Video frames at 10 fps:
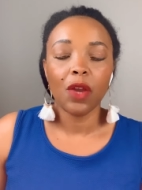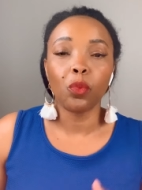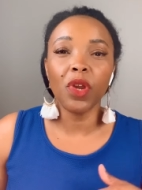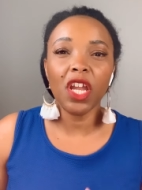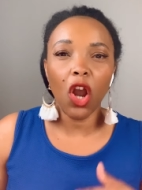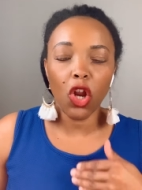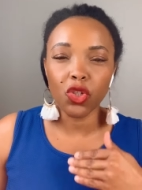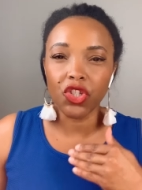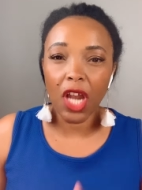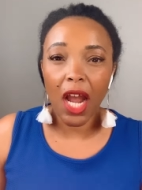We
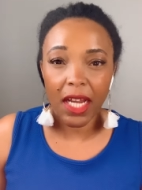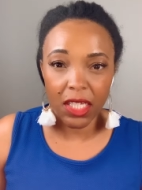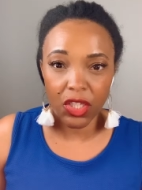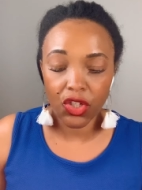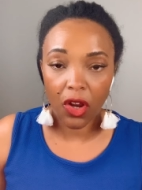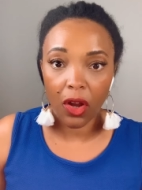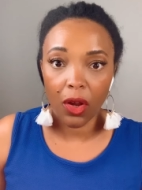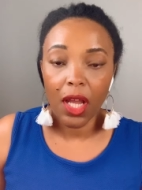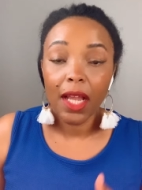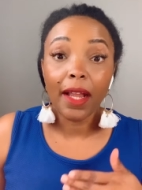are giants,
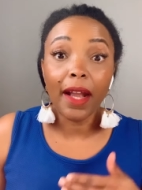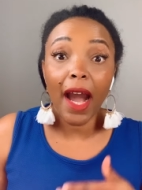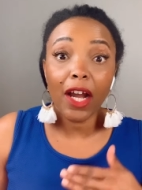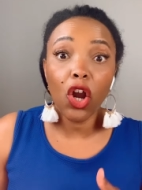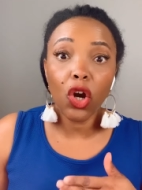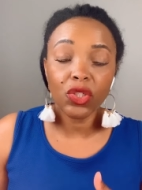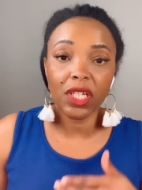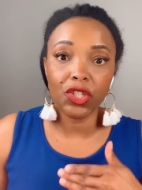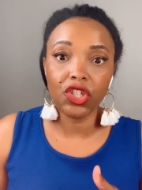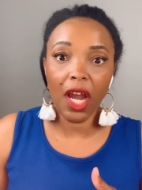y'all. God calls
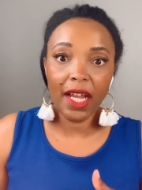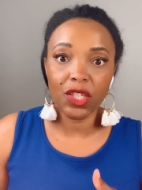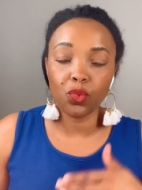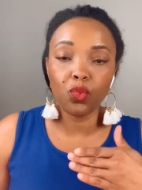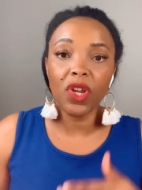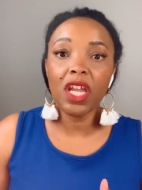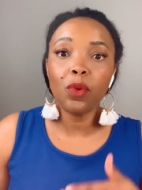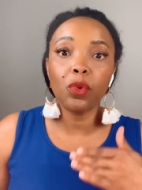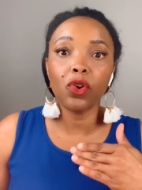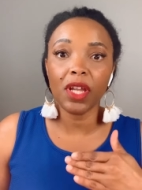us giants.
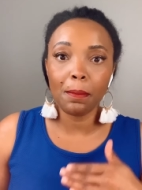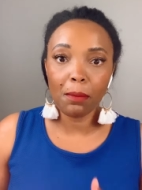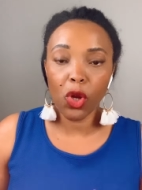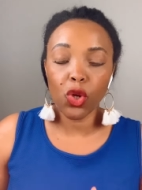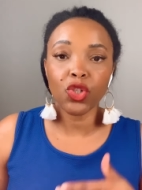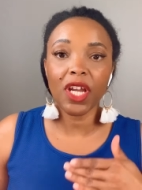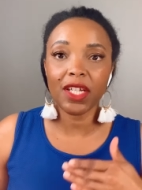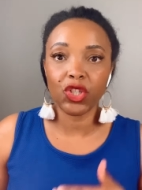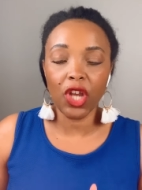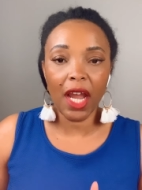We will emerge
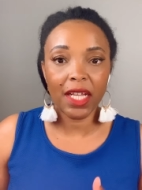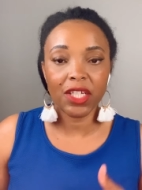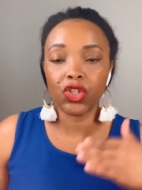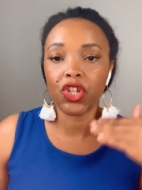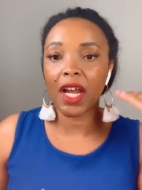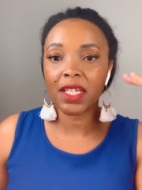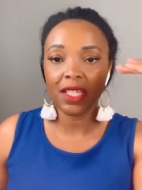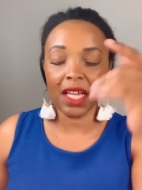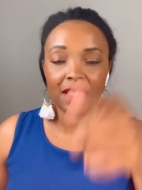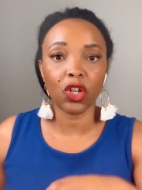as giants,
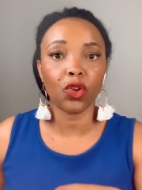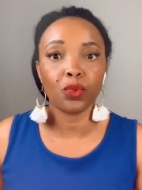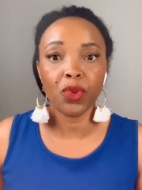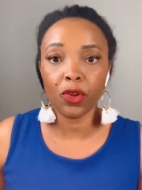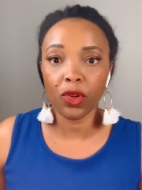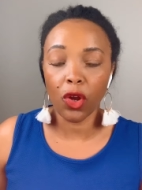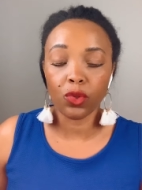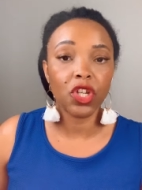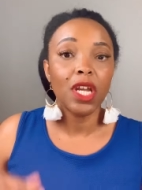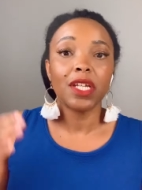giants as a career
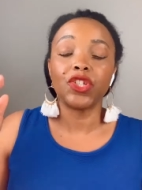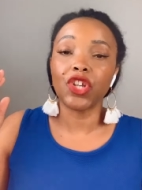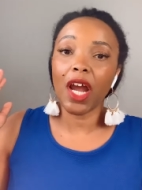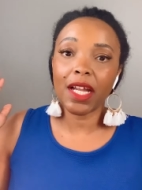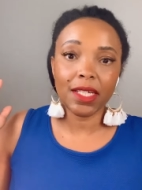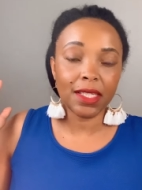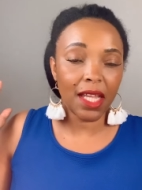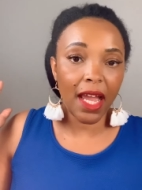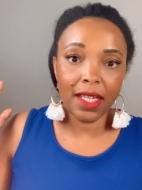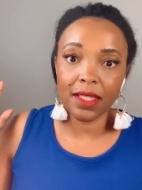coach, giants
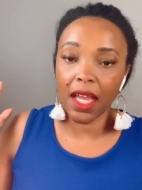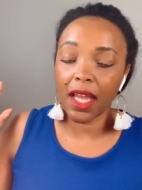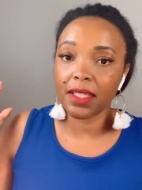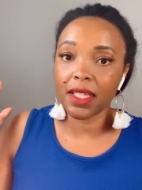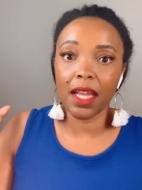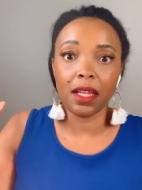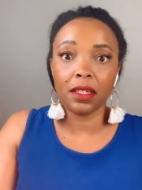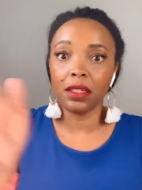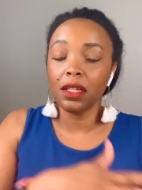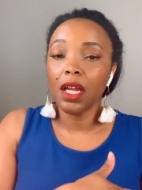as a